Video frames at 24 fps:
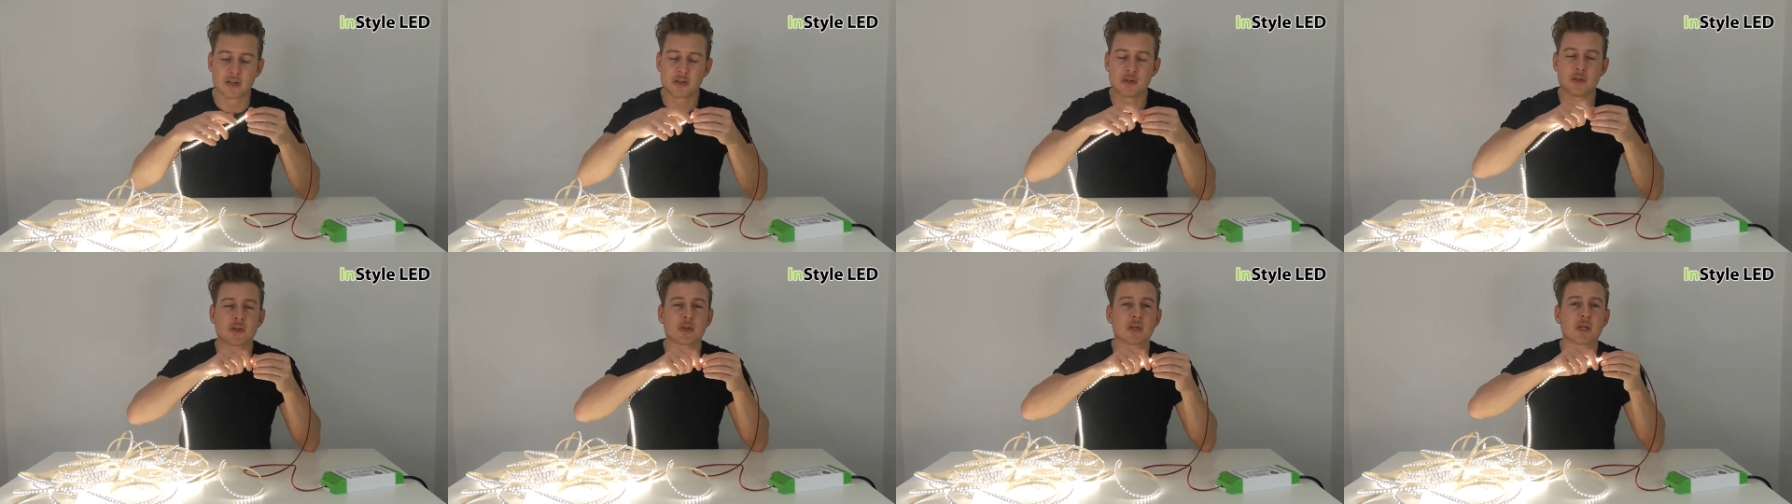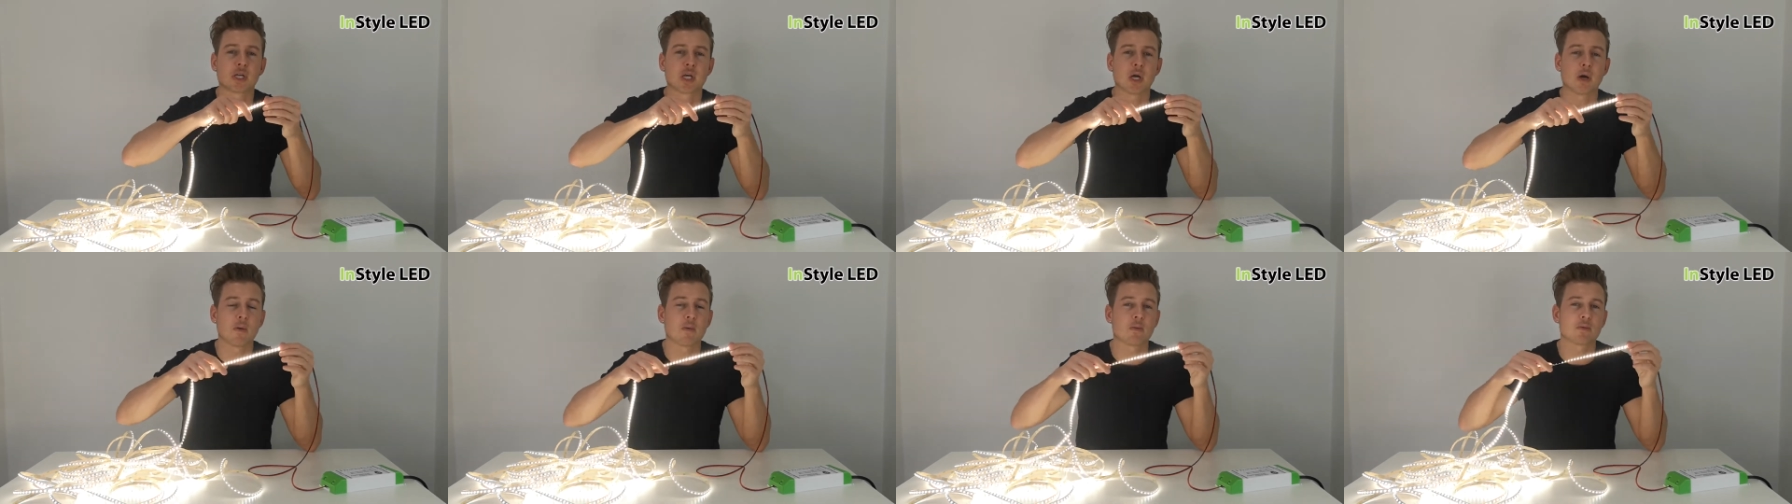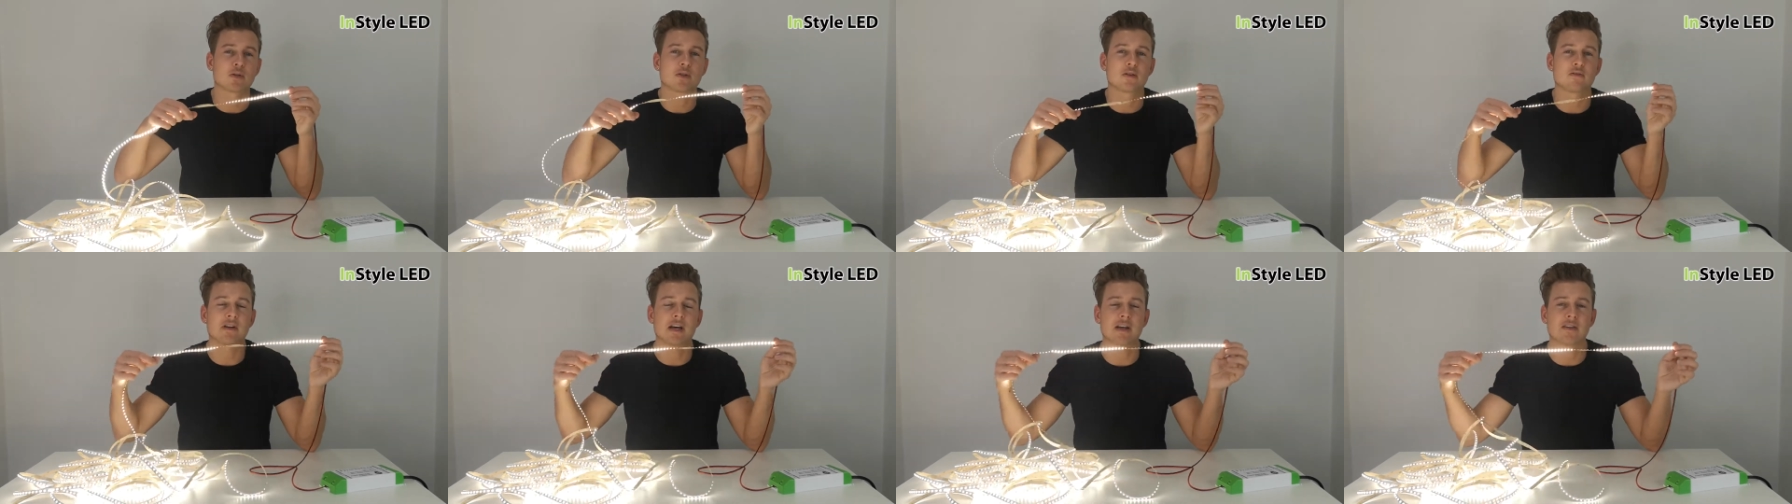you can go up
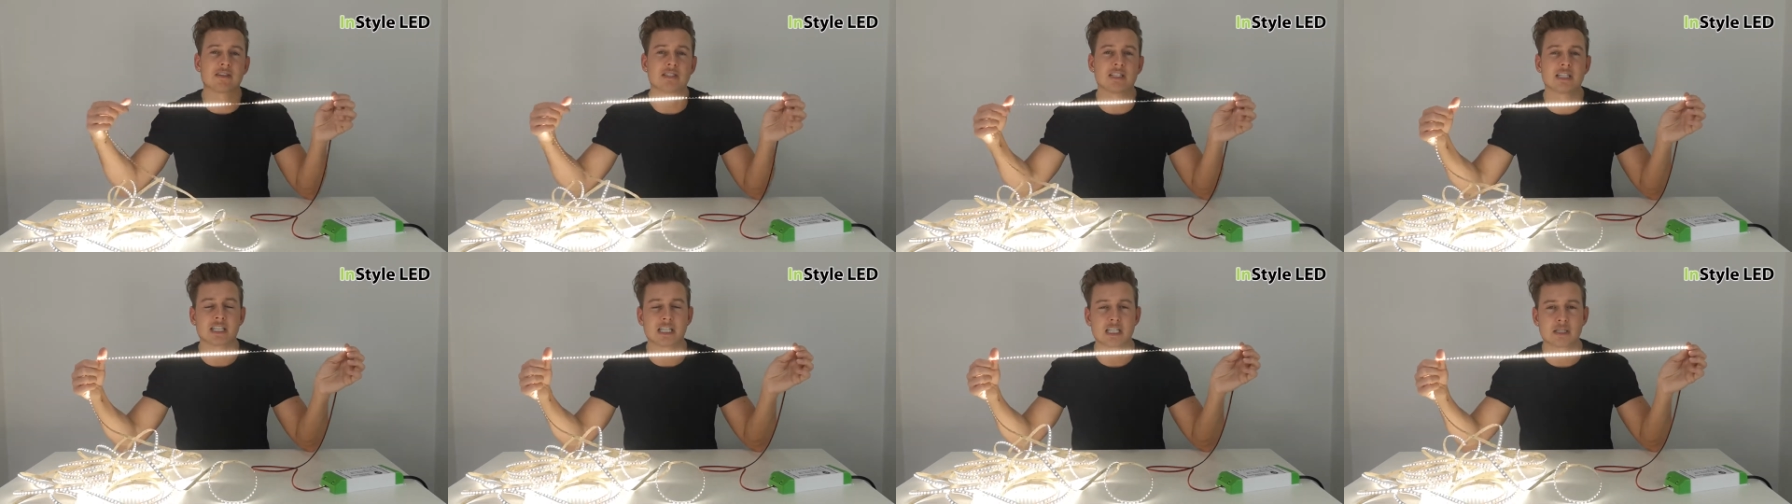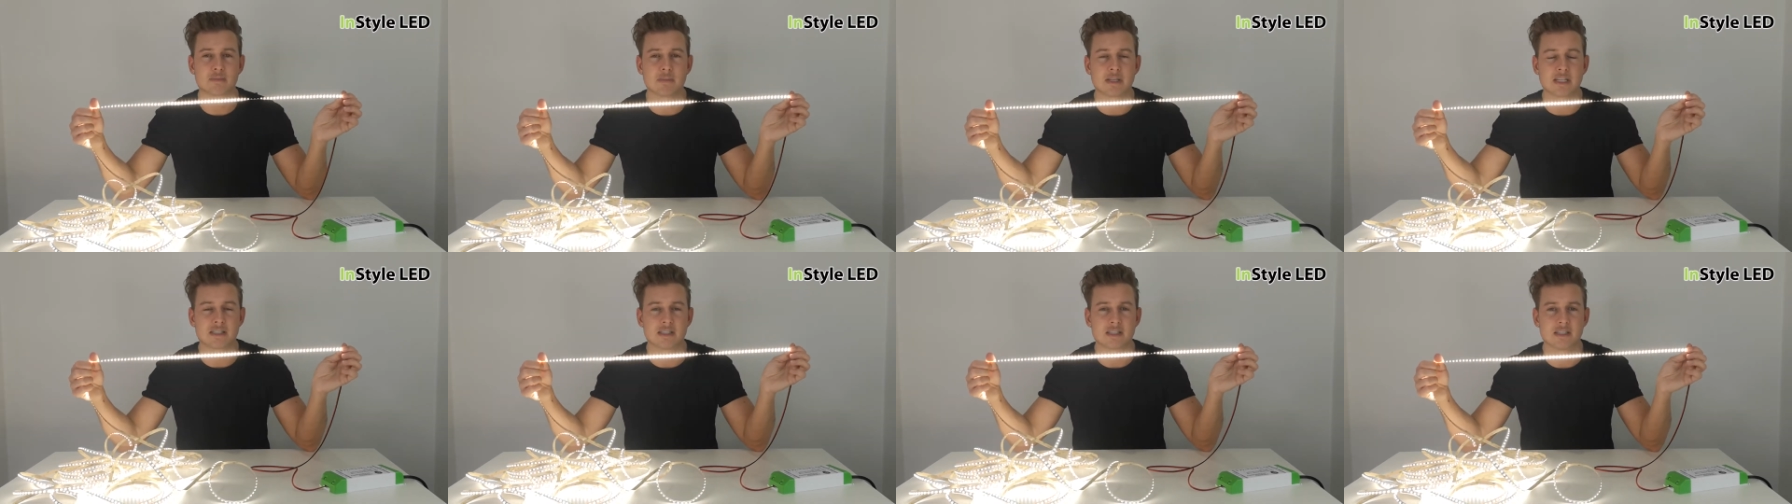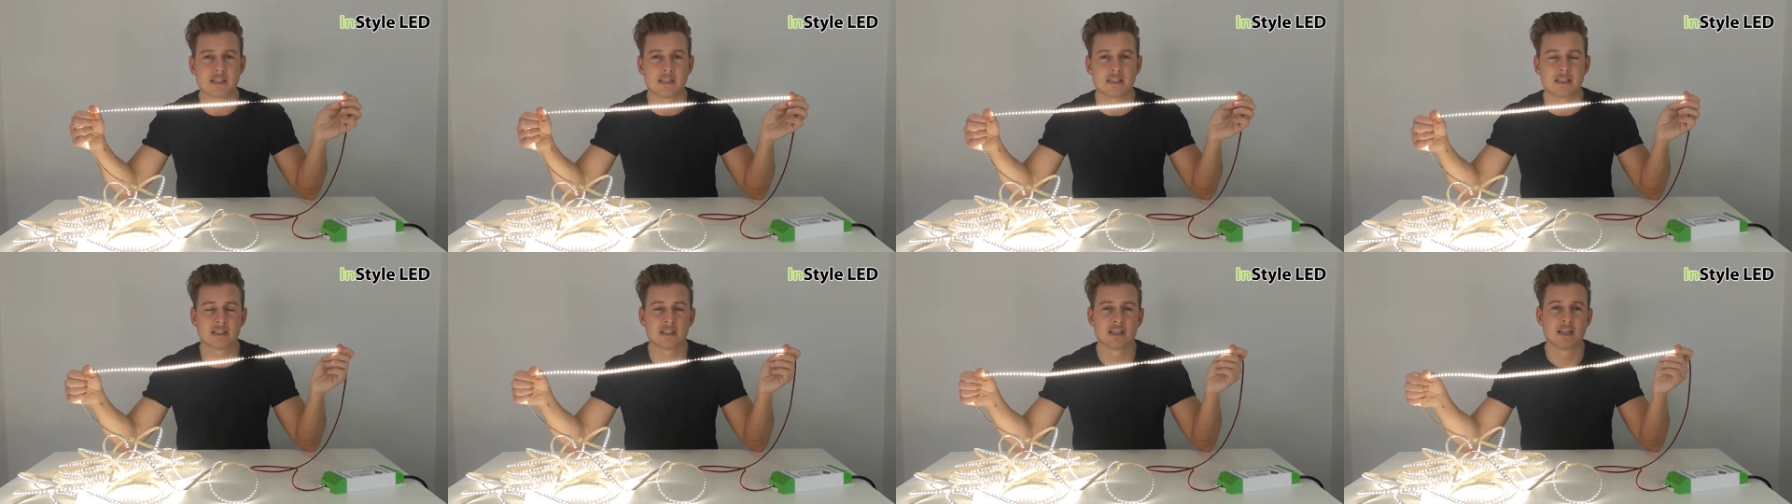to around six
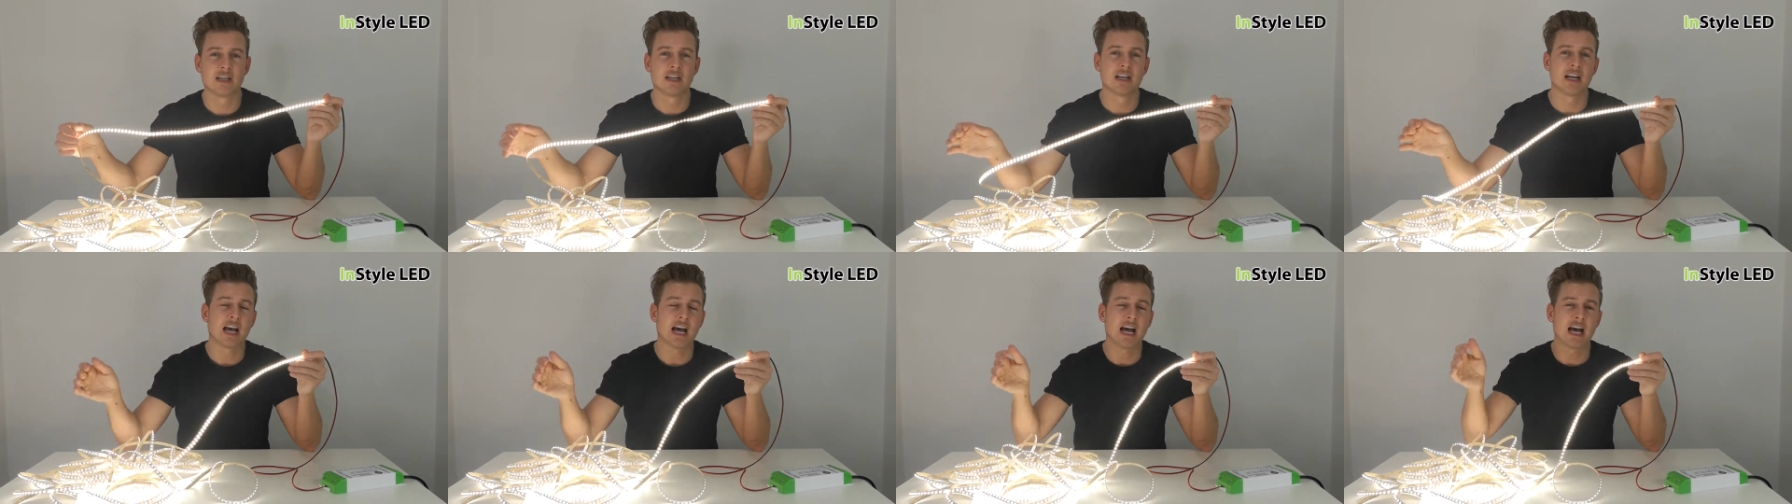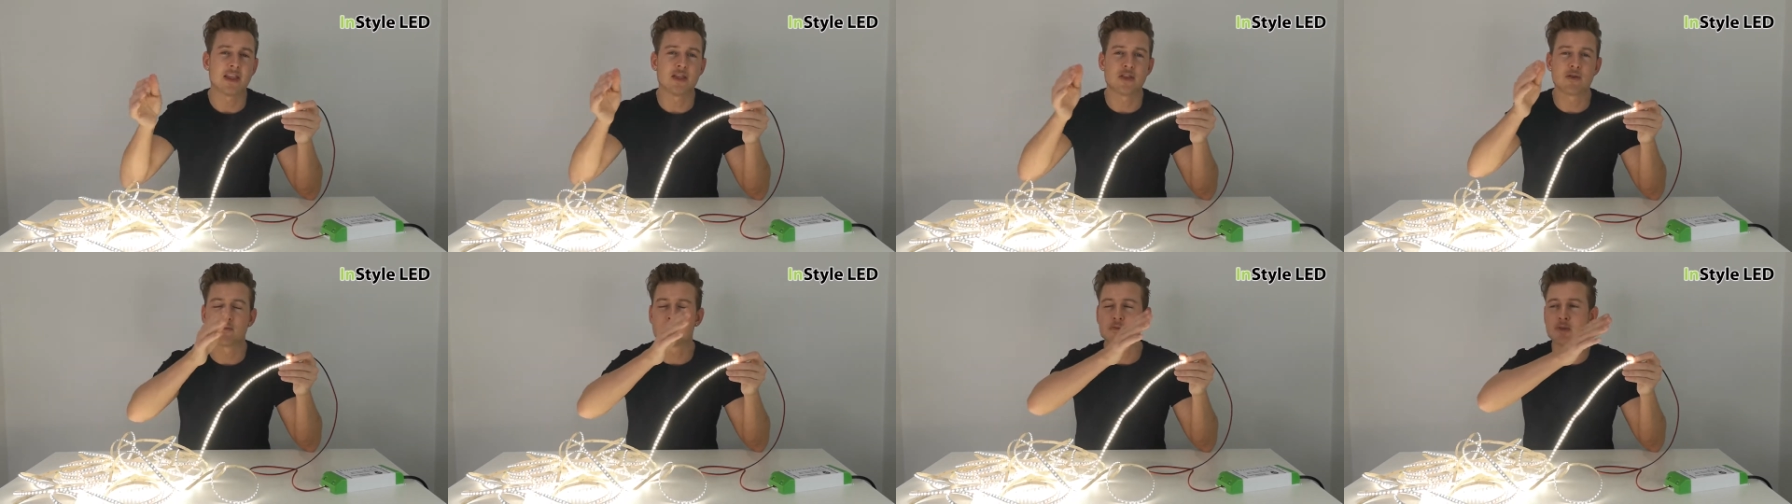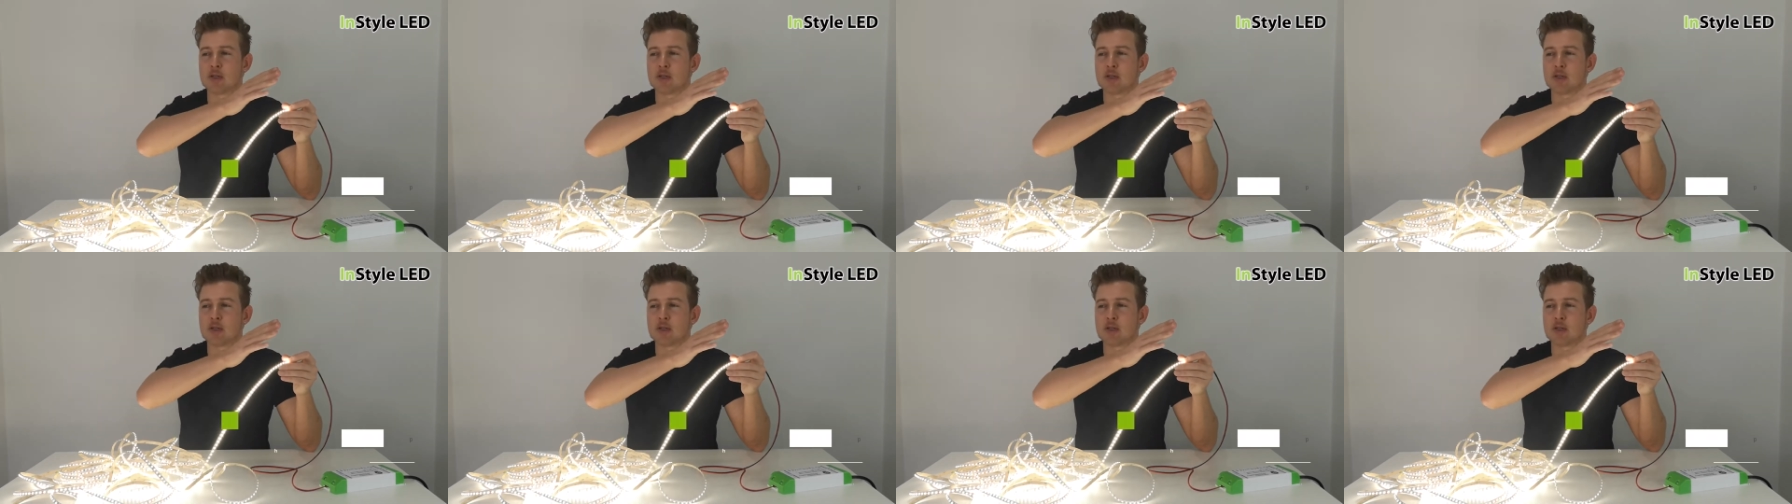meters and the,